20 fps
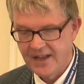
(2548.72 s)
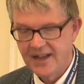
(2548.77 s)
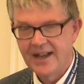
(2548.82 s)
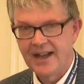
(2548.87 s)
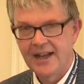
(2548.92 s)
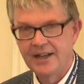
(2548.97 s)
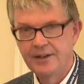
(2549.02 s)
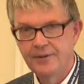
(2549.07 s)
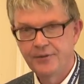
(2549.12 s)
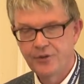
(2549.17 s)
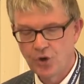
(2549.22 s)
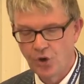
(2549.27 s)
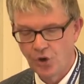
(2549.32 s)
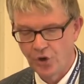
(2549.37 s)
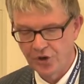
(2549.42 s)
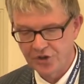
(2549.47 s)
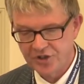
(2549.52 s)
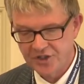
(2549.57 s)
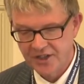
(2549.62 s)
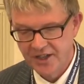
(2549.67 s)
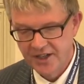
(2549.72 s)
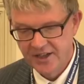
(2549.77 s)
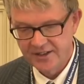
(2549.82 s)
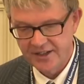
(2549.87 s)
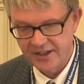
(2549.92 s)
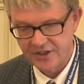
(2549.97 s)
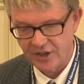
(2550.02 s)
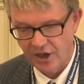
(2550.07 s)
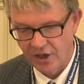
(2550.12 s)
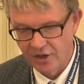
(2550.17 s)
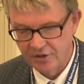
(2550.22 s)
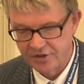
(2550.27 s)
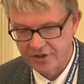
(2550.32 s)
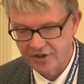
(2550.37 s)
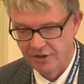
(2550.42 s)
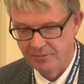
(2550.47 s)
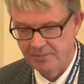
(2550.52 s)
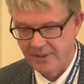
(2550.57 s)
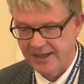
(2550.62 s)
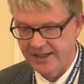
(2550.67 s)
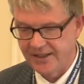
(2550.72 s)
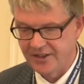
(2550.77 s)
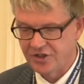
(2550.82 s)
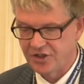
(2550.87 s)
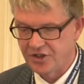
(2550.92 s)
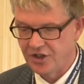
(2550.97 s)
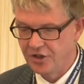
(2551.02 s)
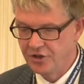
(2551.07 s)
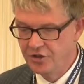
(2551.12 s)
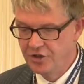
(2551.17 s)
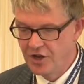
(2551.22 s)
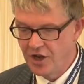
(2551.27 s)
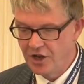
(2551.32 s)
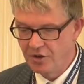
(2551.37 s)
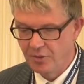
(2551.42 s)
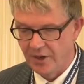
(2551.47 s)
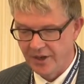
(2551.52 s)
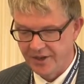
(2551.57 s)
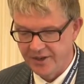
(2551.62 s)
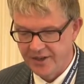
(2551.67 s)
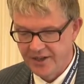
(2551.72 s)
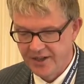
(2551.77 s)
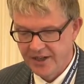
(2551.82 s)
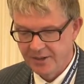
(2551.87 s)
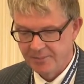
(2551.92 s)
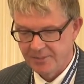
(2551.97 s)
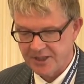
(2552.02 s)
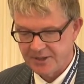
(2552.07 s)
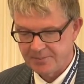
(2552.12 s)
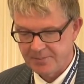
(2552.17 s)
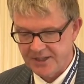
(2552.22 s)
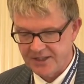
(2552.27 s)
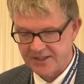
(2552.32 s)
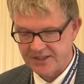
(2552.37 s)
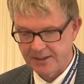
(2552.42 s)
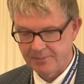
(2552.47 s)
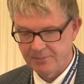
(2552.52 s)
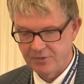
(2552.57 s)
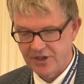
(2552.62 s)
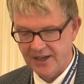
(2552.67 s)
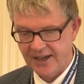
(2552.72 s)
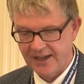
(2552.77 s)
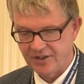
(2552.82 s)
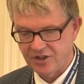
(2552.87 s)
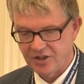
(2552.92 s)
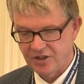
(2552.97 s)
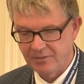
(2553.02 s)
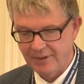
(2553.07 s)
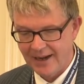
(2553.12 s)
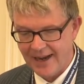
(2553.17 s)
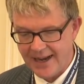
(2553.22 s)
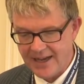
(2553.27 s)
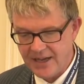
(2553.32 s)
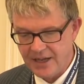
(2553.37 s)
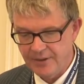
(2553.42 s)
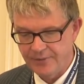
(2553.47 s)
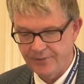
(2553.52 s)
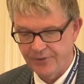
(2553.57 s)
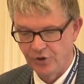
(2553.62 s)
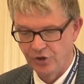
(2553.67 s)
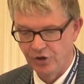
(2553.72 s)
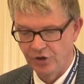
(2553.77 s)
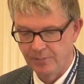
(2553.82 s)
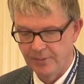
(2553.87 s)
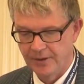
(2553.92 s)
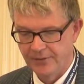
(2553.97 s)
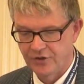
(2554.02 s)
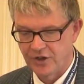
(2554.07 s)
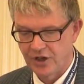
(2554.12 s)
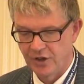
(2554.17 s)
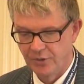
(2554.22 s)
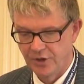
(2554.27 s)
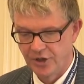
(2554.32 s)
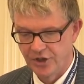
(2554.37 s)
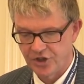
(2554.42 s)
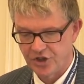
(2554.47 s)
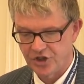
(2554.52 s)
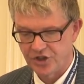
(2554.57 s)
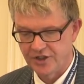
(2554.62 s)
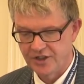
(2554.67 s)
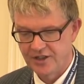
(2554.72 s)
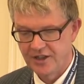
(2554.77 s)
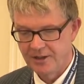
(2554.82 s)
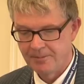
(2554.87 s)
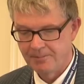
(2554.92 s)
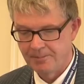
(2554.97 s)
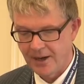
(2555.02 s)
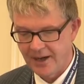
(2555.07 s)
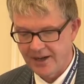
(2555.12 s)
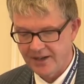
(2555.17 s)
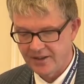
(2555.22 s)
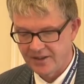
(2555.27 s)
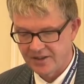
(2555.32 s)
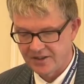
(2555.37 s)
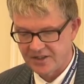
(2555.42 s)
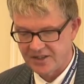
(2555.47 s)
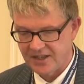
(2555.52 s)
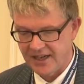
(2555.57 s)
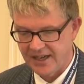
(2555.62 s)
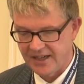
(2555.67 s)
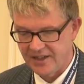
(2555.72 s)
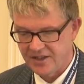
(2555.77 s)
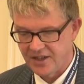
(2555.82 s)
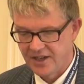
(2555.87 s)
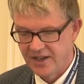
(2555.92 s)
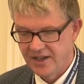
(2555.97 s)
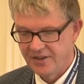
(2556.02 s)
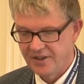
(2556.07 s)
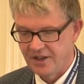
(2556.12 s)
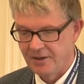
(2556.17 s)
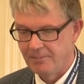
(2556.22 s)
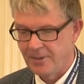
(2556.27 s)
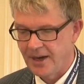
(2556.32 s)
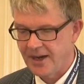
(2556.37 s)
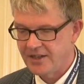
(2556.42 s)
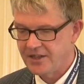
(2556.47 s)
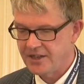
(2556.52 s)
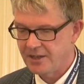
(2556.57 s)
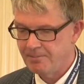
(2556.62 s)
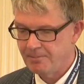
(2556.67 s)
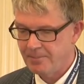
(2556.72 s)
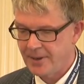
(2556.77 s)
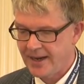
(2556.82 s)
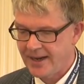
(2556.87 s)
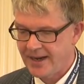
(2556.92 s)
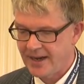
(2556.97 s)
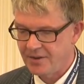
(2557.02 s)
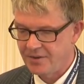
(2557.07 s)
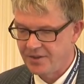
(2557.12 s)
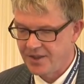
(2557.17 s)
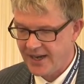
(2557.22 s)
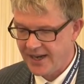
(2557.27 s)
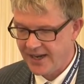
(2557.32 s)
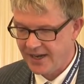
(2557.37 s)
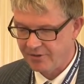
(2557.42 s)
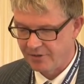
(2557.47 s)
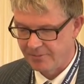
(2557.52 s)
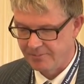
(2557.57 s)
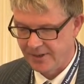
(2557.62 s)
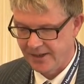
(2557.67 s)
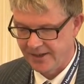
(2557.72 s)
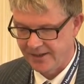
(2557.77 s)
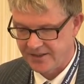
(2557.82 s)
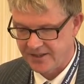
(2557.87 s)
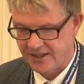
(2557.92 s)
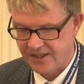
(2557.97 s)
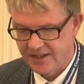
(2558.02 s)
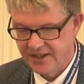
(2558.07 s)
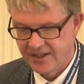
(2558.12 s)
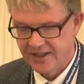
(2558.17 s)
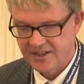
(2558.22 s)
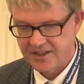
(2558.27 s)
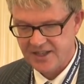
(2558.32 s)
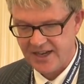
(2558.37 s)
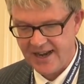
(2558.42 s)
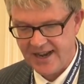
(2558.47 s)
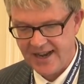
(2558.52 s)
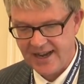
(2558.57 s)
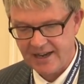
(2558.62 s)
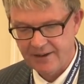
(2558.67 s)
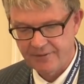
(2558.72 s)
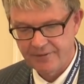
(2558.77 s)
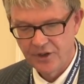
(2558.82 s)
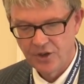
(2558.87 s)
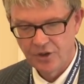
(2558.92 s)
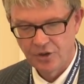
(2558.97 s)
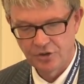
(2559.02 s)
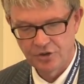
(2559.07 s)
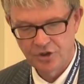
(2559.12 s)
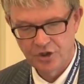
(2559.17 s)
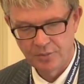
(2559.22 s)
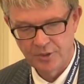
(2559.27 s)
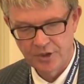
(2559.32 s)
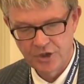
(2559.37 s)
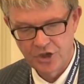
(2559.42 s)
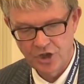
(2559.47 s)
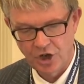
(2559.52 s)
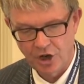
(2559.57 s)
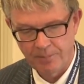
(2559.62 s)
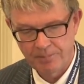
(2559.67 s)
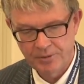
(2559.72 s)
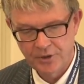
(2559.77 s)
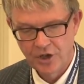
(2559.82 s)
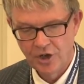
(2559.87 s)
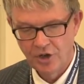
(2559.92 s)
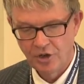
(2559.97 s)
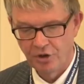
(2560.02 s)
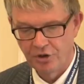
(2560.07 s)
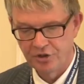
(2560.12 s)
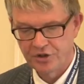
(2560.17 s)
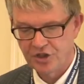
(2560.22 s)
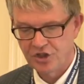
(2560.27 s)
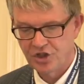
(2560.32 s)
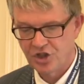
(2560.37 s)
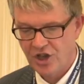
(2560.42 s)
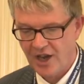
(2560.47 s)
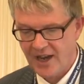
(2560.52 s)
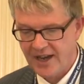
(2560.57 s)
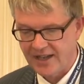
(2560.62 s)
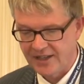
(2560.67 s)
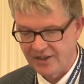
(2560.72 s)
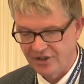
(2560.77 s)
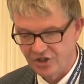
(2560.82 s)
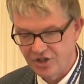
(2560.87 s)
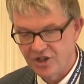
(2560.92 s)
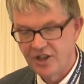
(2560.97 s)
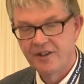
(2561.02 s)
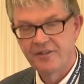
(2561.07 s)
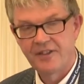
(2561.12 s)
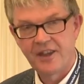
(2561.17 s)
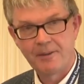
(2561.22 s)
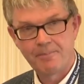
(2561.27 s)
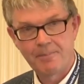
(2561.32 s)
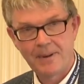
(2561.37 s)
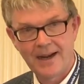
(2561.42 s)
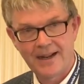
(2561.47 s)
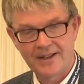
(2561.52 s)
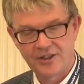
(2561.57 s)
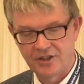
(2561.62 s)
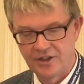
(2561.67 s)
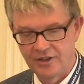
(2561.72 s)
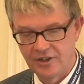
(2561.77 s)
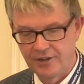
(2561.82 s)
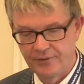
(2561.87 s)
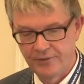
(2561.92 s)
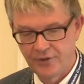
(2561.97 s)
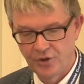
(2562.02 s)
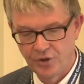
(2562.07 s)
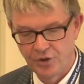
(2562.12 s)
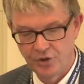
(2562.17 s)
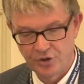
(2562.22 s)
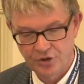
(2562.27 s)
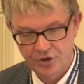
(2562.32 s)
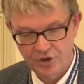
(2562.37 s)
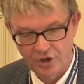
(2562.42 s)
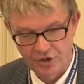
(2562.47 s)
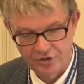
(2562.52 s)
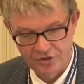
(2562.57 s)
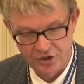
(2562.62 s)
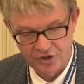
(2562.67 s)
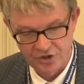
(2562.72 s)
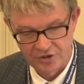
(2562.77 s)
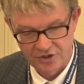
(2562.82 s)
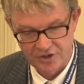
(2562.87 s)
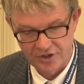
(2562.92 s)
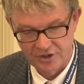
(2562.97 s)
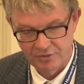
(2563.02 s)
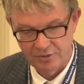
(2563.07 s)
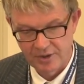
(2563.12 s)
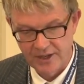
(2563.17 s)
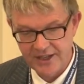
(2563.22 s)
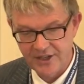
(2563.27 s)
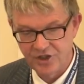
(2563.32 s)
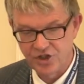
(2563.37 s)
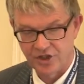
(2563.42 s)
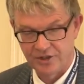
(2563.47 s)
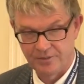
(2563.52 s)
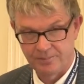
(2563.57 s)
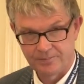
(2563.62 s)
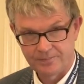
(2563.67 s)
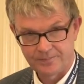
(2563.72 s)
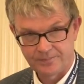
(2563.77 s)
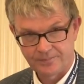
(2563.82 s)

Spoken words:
And of course, this also means that no one must be subject to any form of coercion by the state that might impair their ability to have or to adopt or to change their pattern of thought, conscience, and religion.